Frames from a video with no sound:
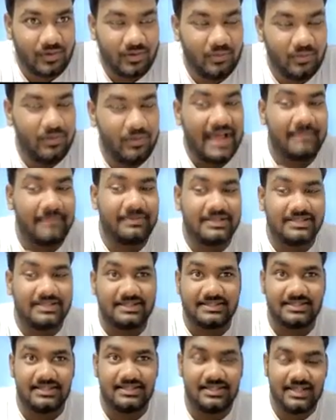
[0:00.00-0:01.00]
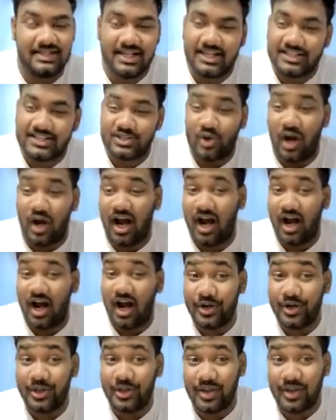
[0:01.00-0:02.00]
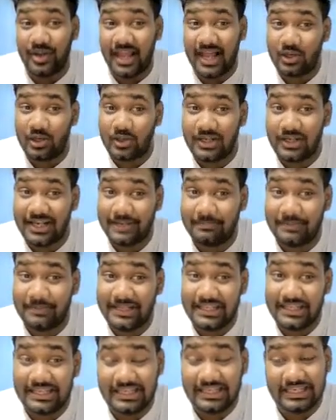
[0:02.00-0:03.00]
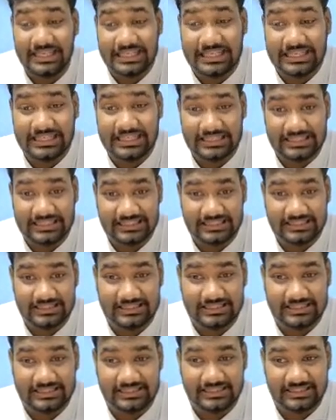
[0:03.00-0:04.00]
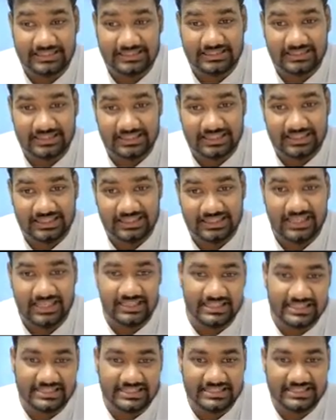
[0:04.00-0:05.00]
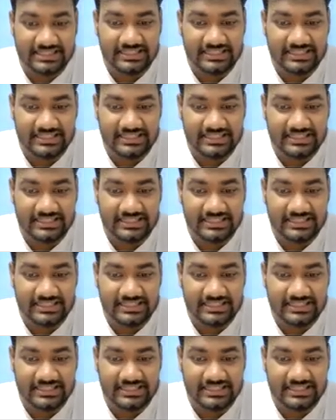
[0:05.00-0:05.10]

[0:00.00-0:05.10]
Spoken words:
What happens? So how do you calculate PED? Get this.